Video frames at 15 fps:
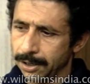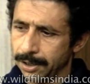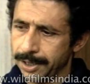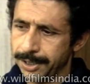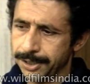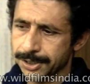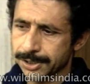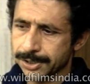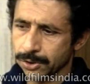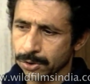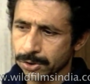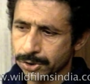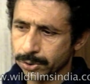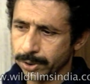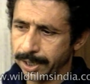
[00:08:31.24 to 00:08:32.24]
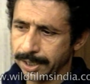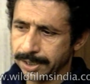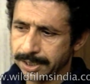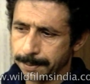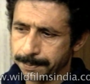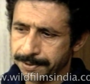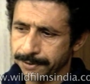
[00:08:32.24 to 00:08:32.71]
It is also an
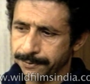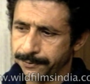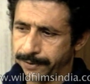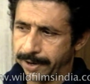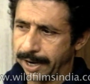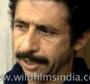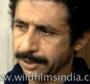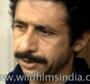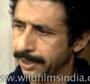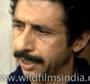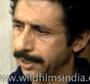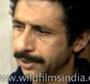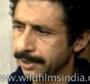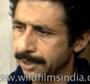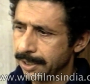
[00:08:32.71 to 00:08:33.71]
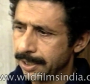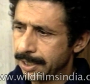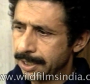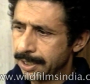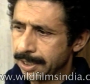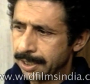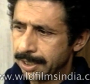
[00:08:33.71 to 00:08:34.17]
accepted fact that
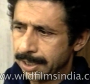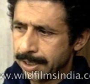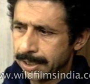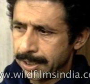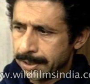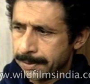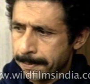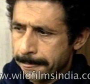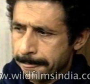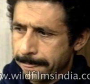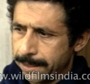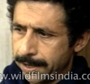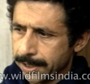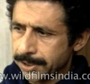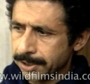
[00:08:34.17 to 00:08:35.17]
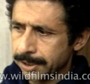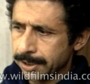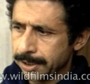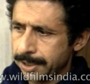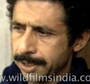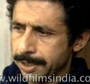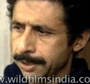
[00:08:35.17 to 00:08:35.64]

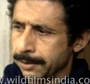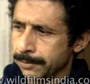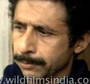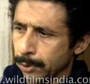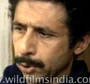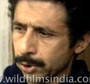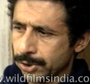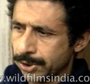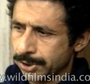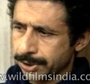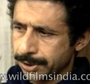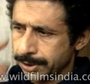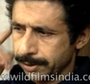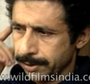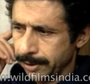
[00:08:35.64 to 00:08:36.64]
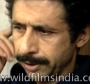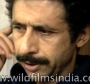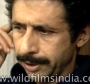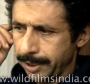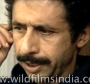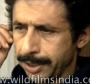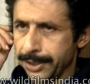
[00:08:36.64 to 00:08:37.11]
theatre in most
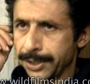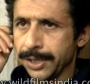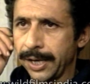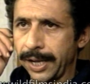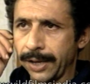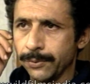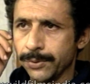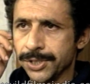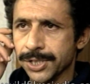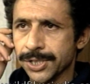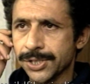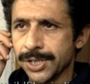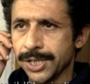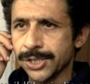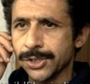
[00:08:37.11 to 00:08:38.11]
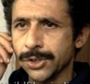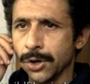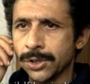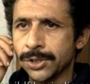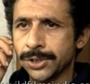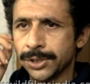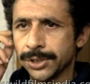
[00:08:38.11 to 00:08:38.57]
Indian languages is
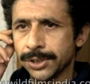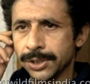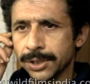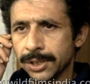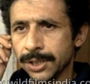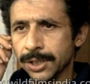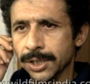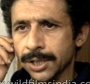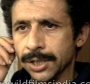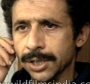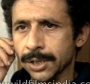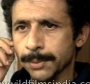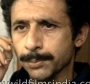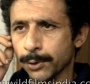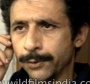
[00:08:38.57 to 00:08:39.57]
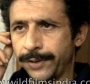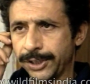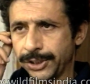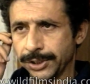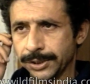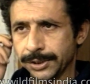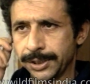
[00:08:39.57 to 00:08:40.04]
not a
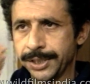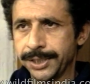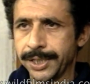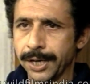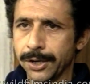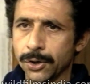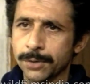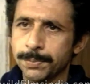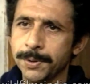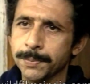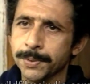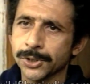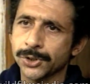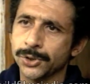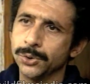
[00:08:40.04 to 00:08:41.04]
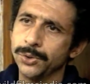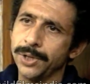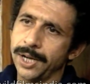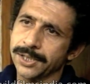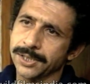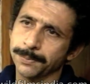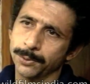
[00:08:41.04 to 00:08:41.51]
profession. It cannot be pursued
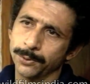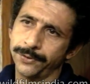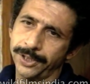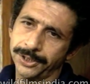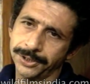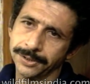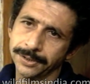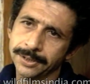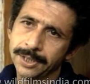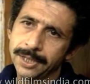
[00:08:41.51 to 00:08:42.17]
as a profession.